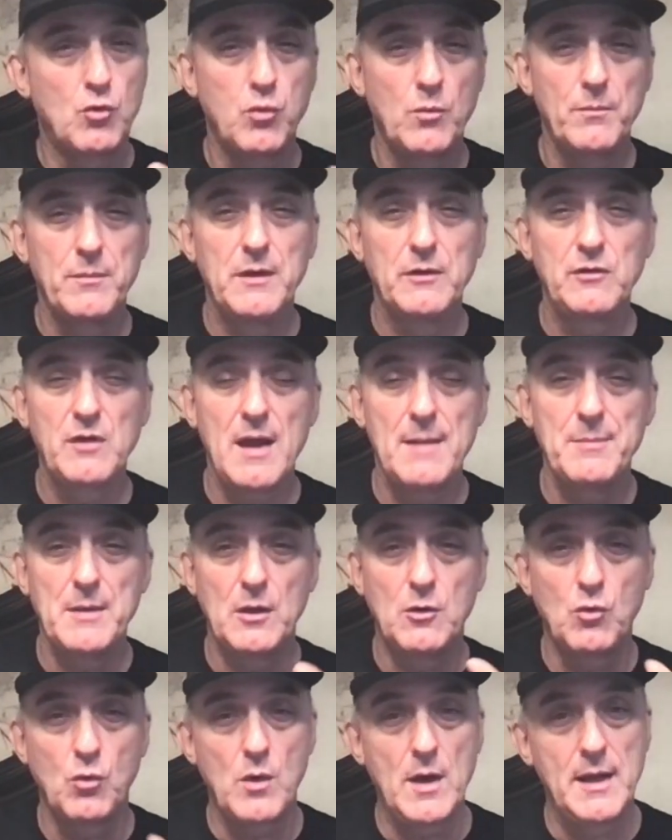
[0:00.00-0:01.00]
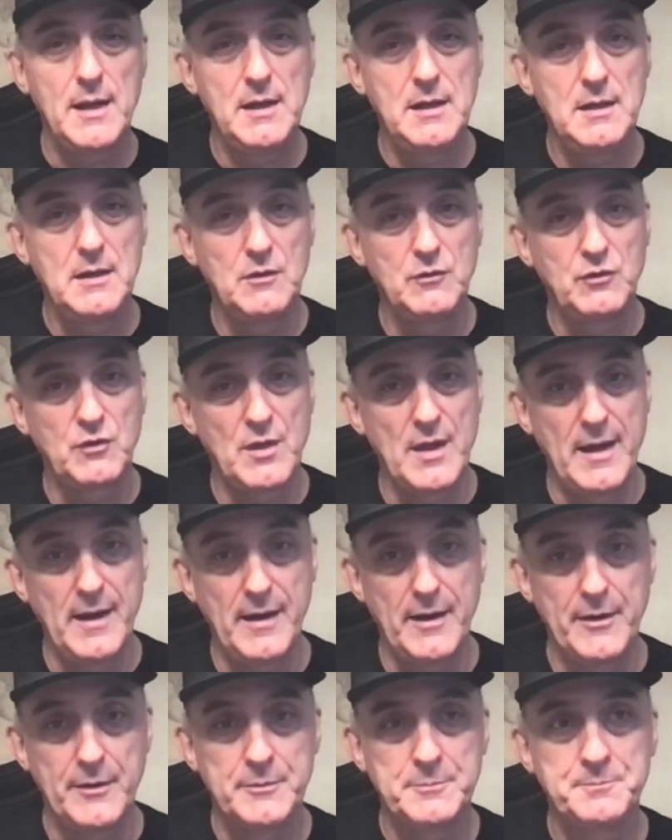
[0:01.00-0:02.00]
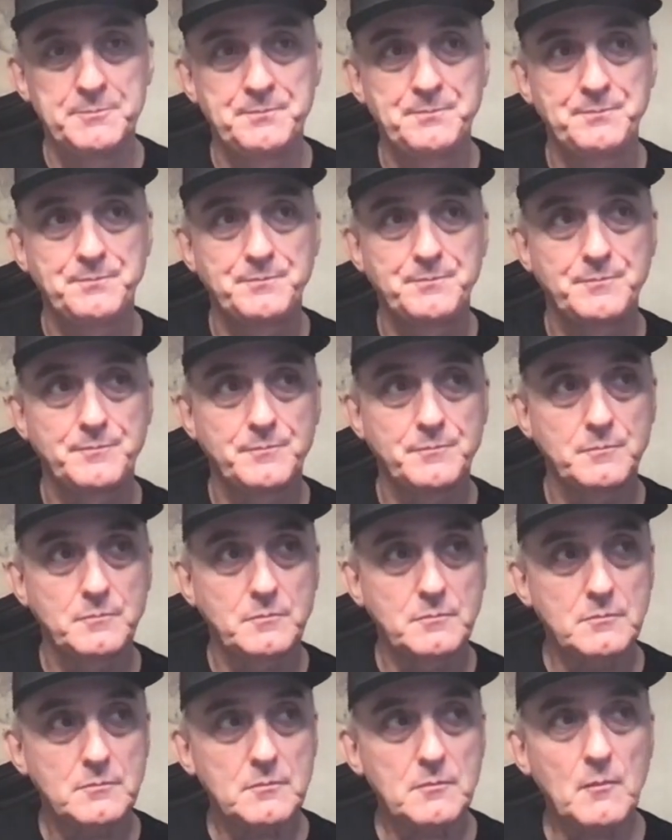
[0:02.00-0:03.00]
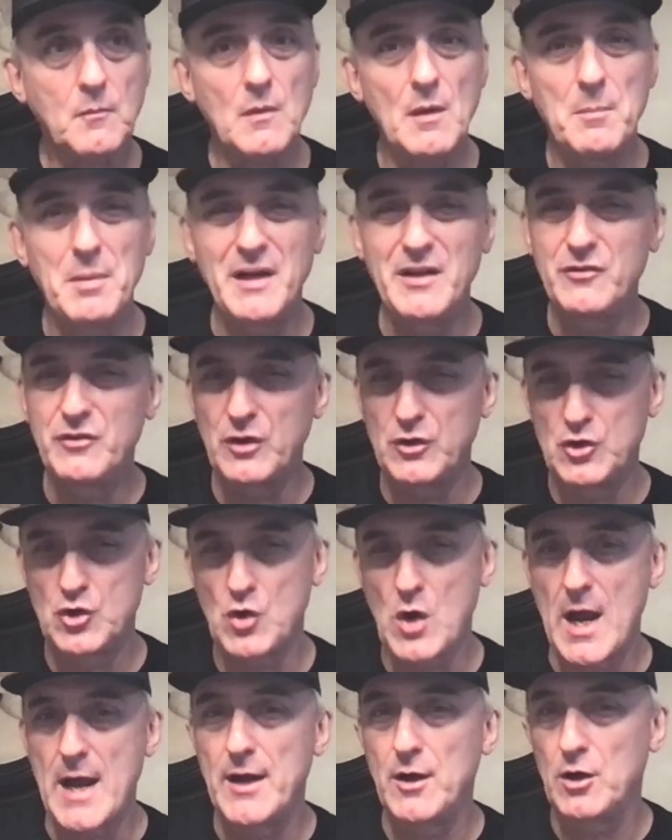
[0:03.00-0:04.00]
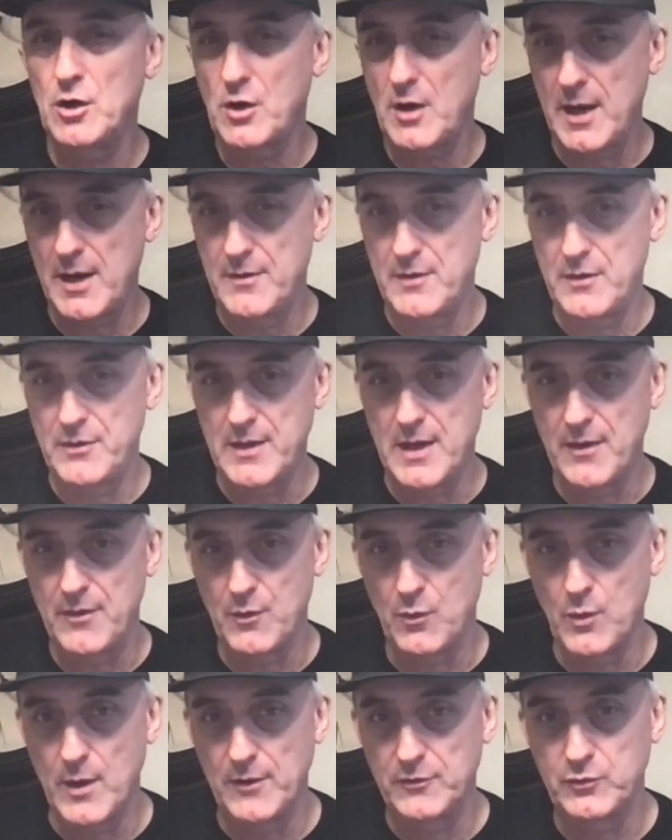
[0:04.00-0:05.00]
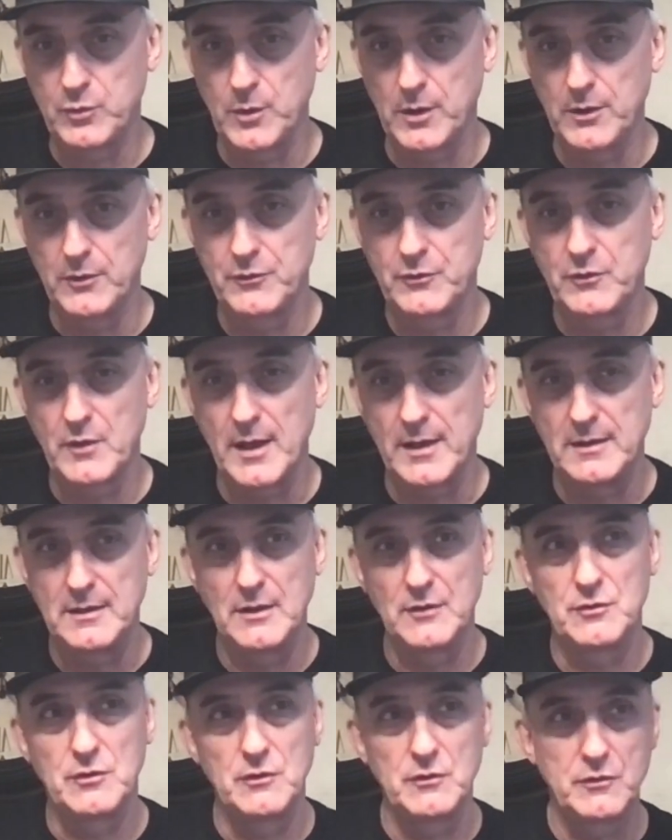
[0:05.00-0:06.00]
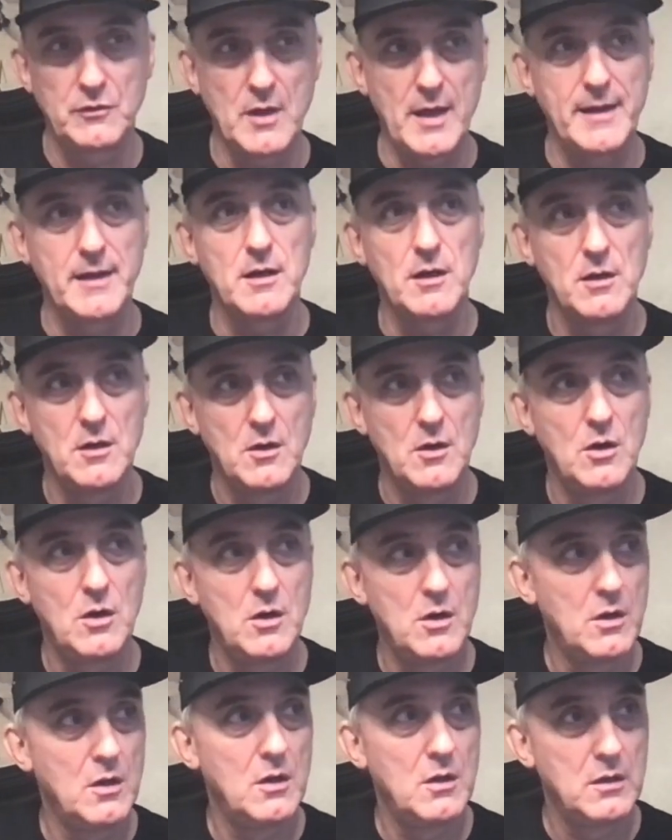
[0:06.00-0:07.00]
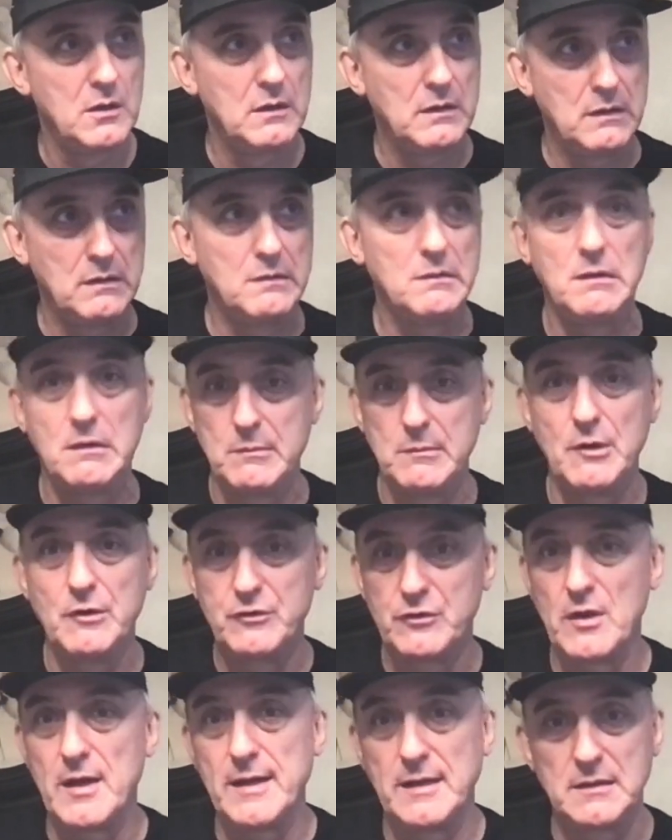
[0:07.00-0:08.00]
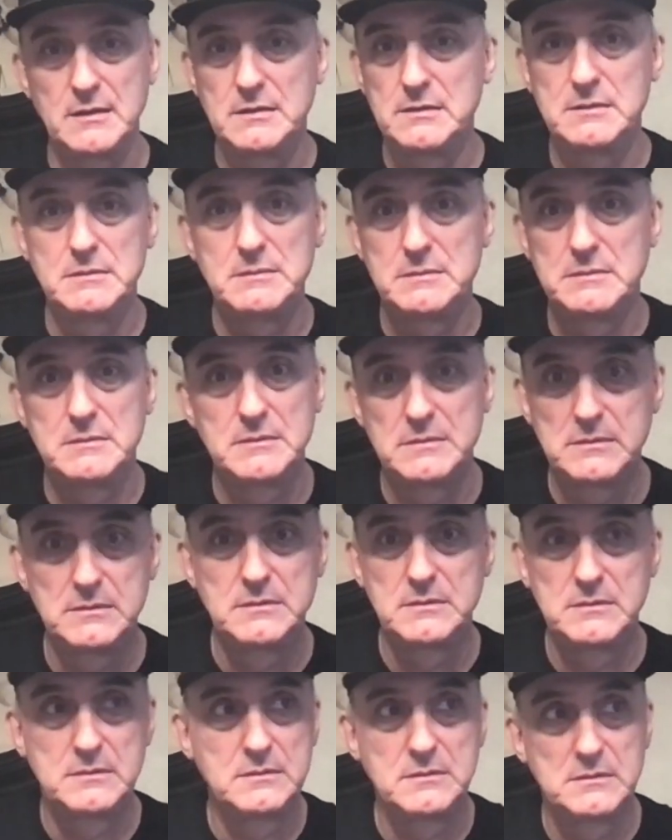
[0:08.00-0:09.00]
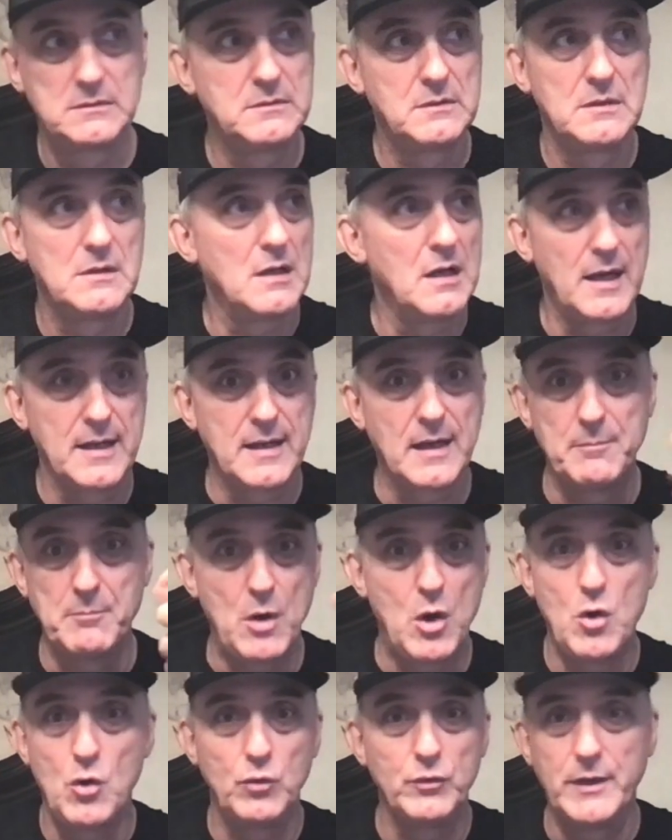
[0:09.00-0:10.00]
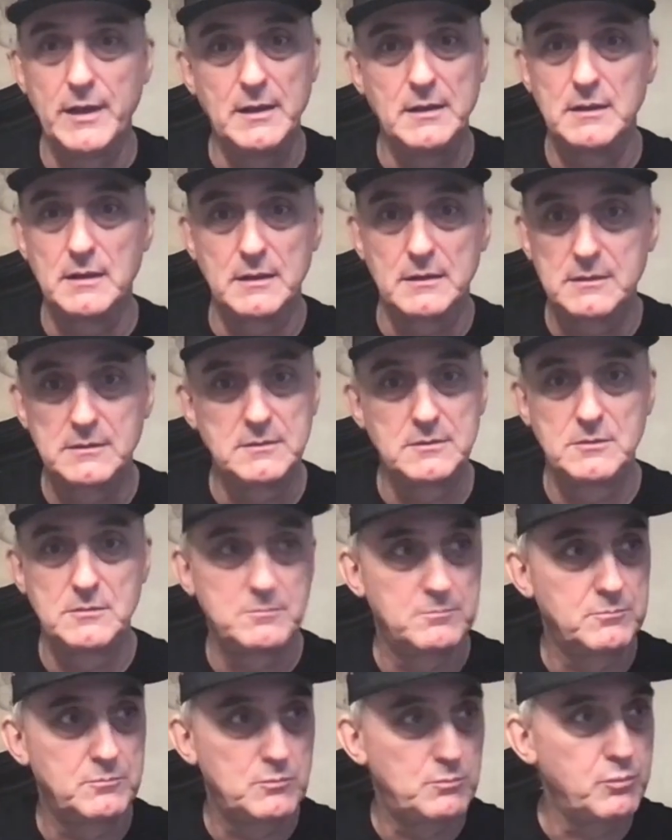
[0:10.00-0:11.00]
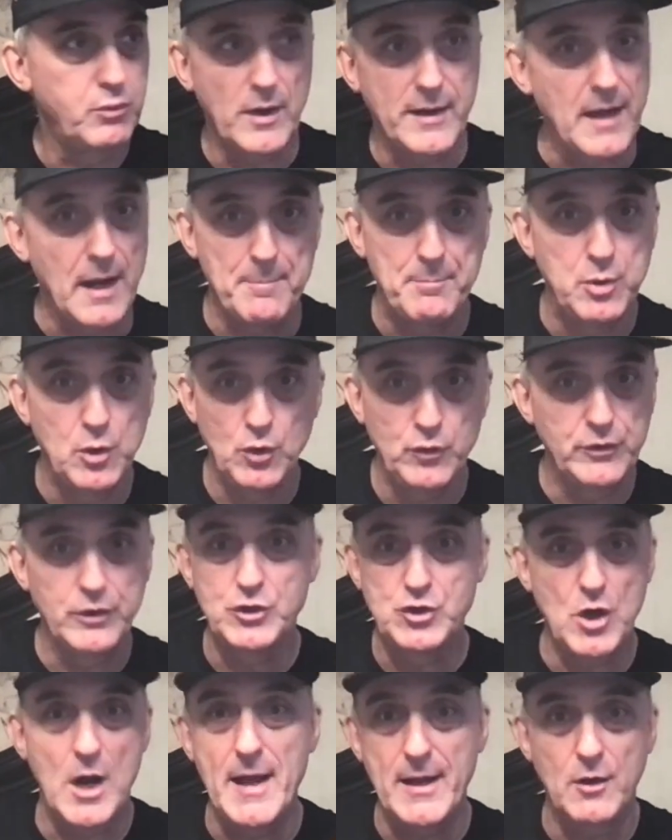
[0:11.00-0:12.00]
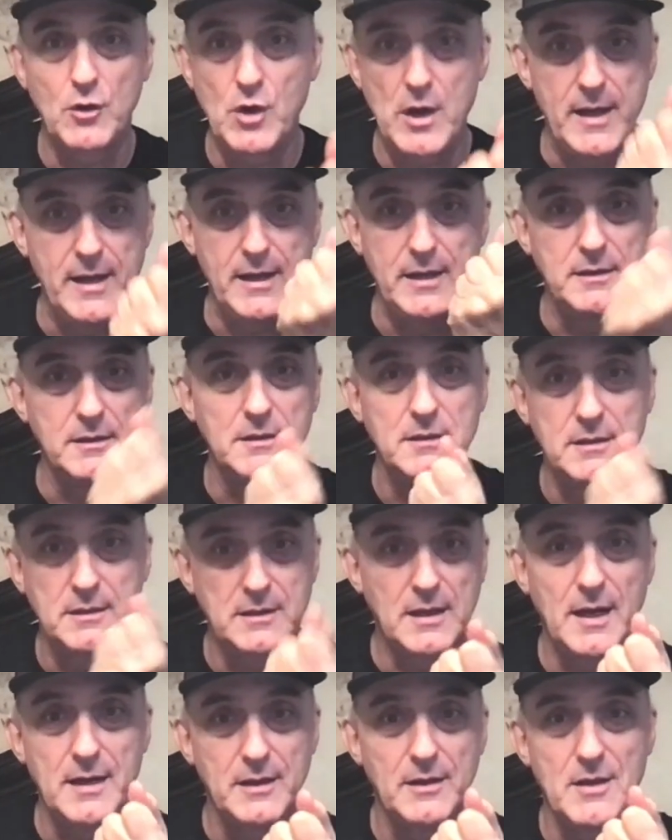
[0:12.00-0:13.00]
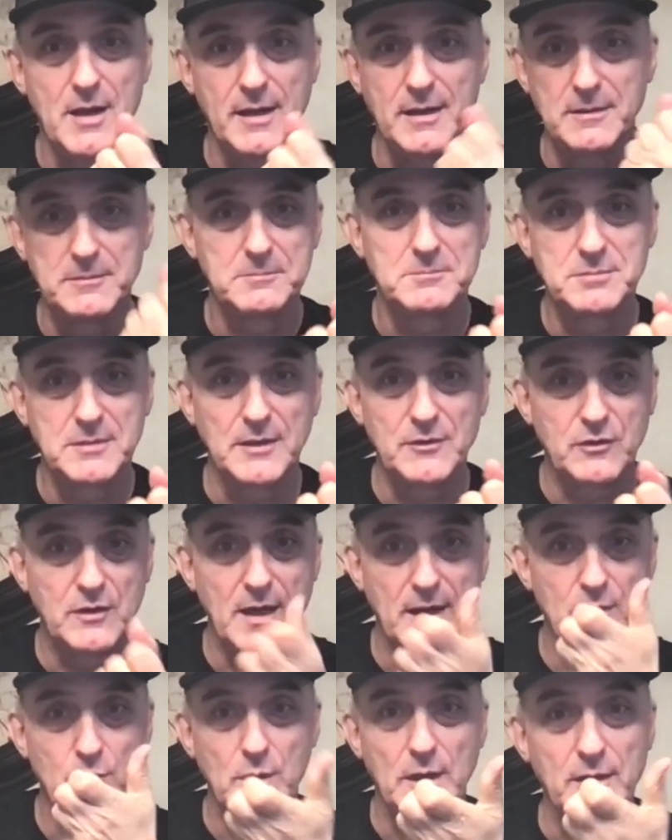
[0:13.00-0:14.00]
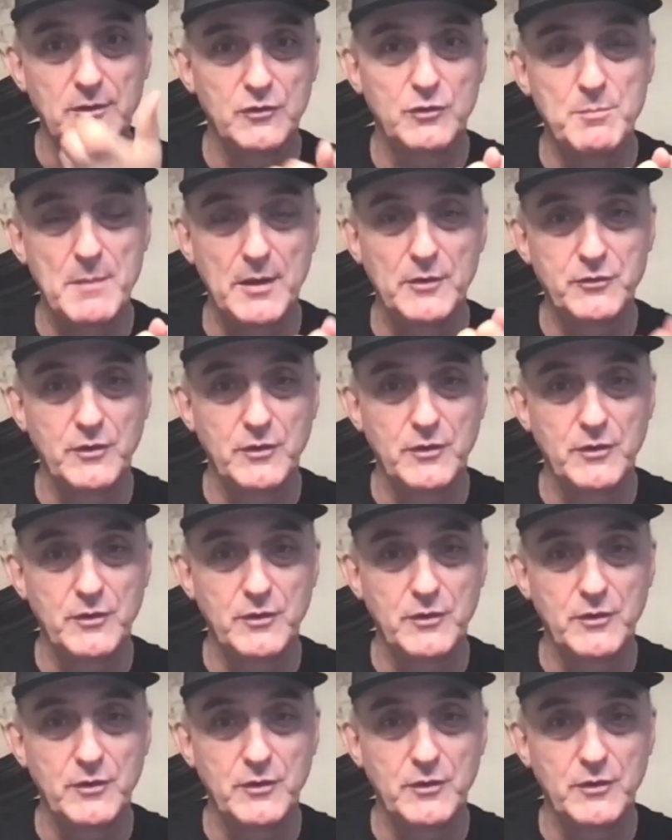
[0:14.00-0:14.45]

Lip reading: this time the grain is there, but it's a drier grain than the other Westwards. Like this is like almost like I'm holding like I pulled the dry grain, kind of like, that's kind of what it smells